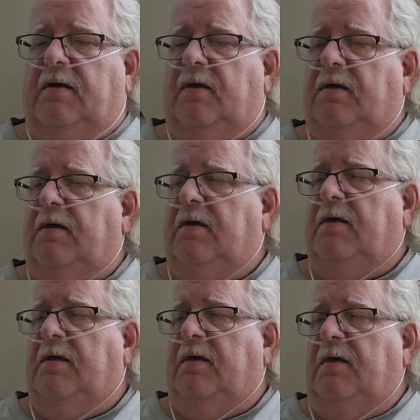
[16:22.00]

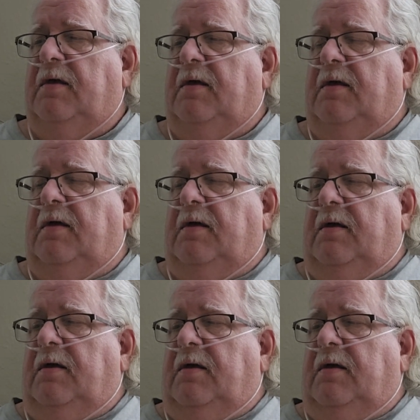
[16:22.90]
[no speech]